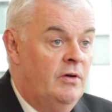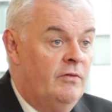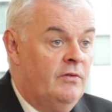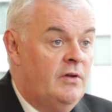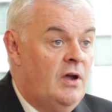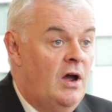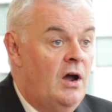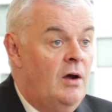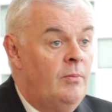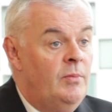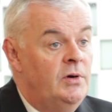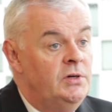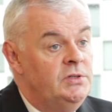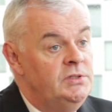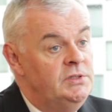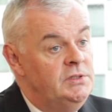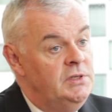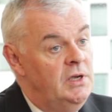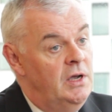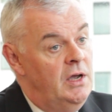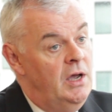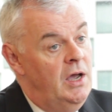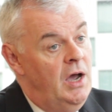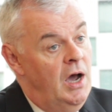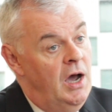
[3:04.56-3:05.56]
of
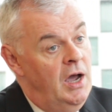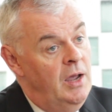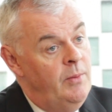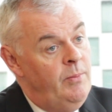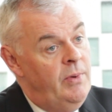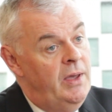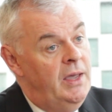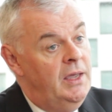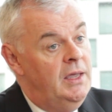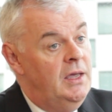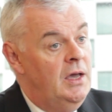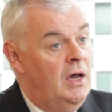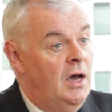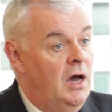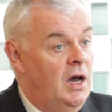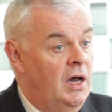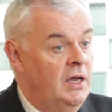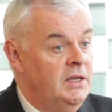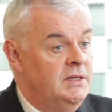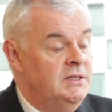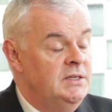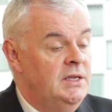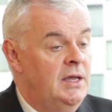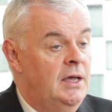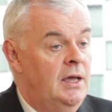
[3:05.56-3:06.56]
Commerce, IBEC,
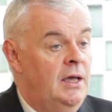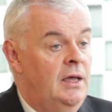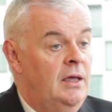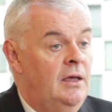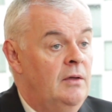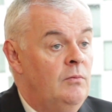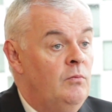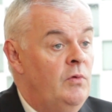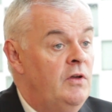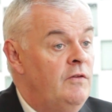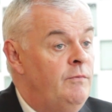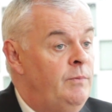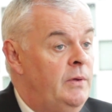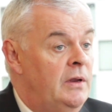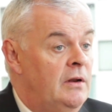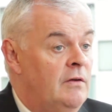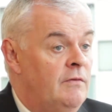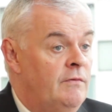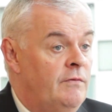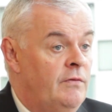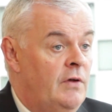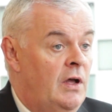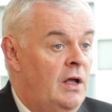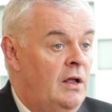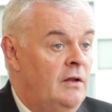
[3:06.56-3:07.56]
IDA, and we've been
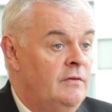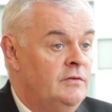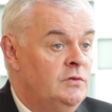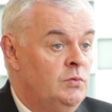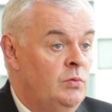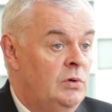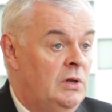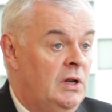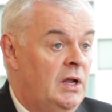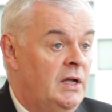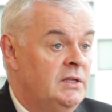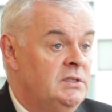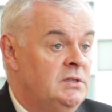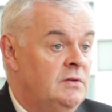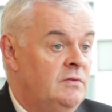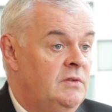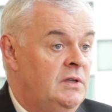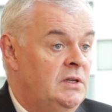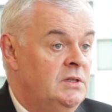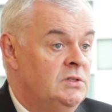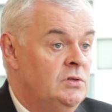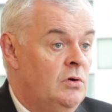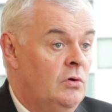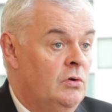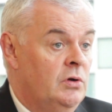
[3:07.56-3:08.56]
involved with lots of
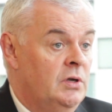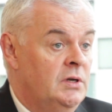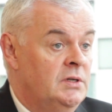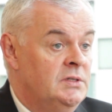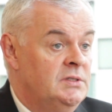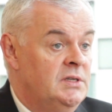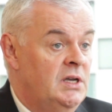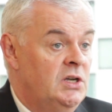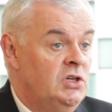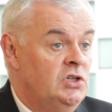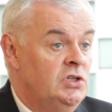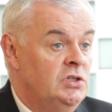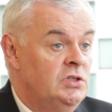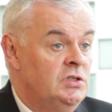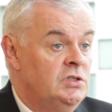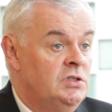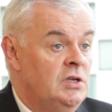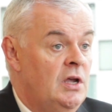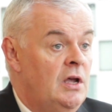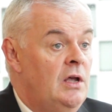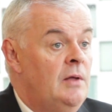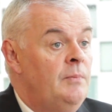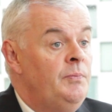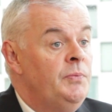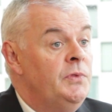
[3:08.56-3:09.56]
these organizations
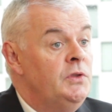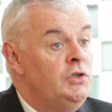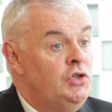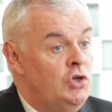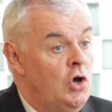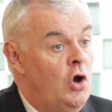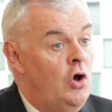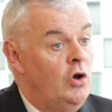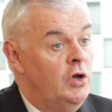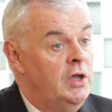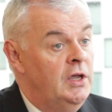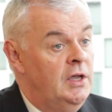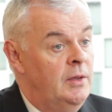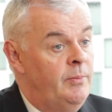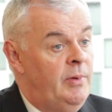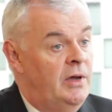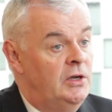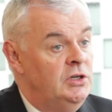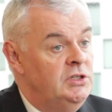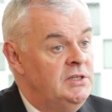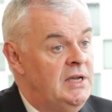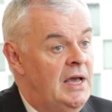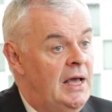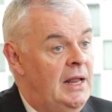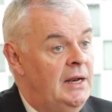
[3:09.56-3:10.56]
talking
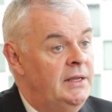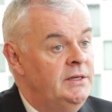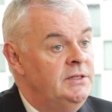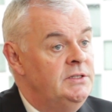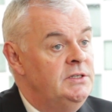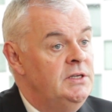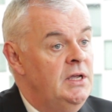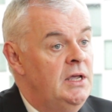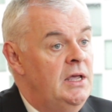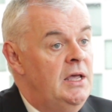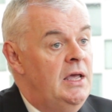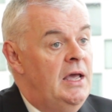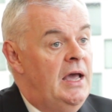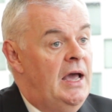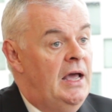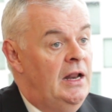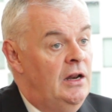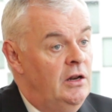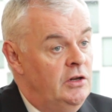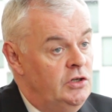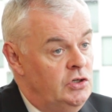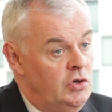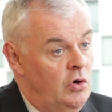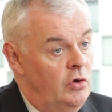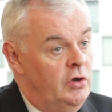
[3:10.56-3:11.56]
about talent
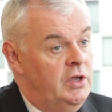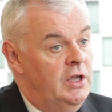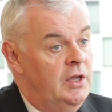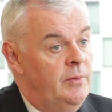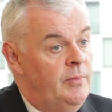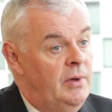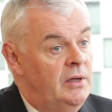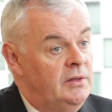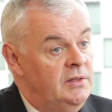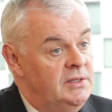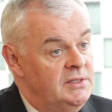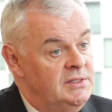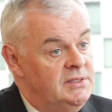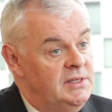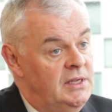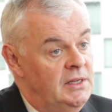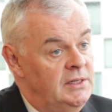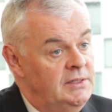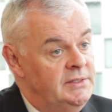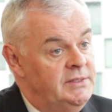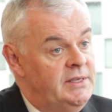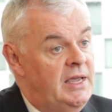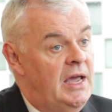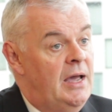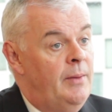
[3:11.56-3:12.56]
and talking about the
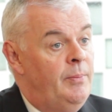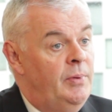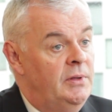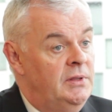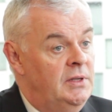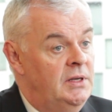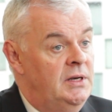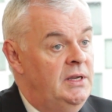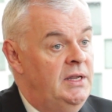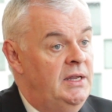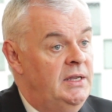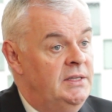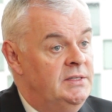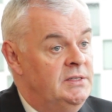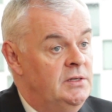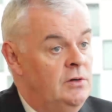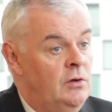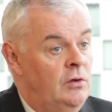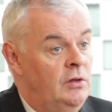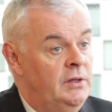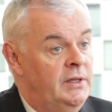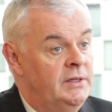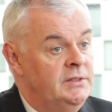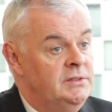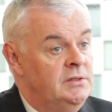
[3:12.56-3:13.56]
skills gap and the needs and
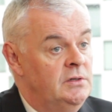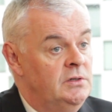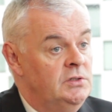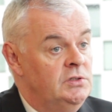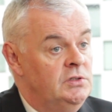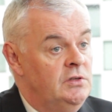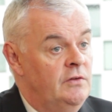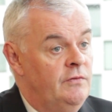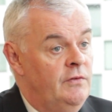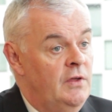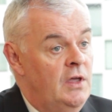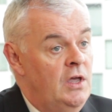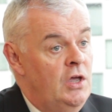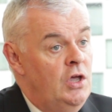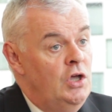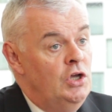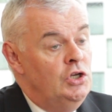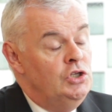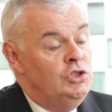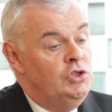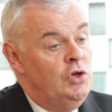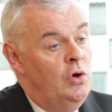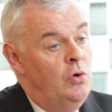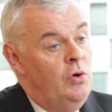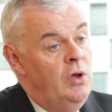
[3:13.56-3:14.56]
all that sort of stuff.
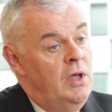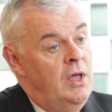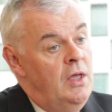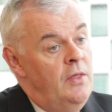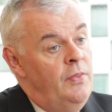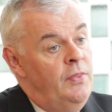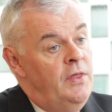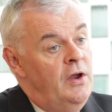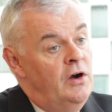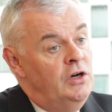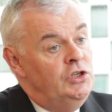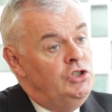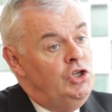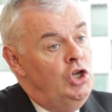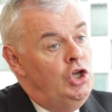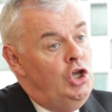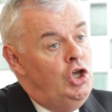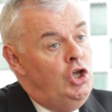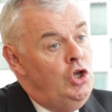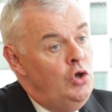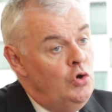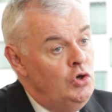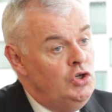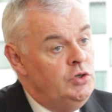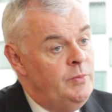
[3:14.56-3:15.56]
So there is a
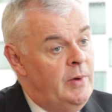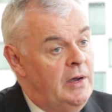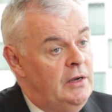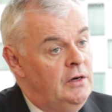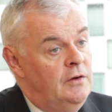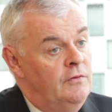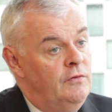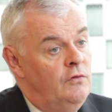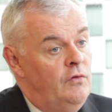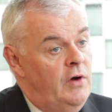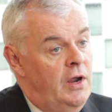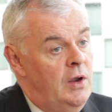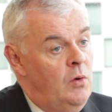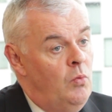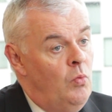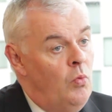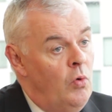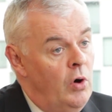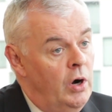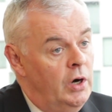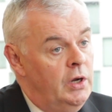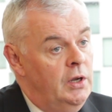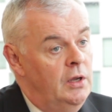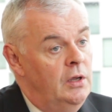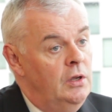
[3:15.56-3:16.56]
huge amount of great
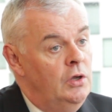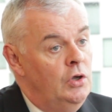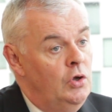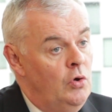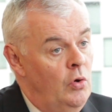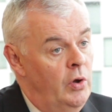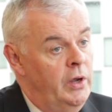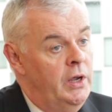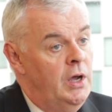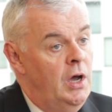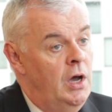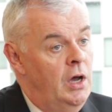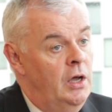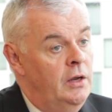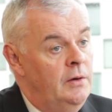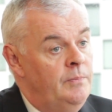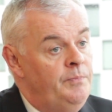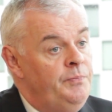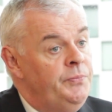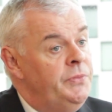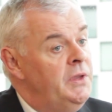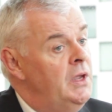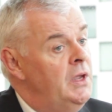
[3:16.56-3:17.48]
work going on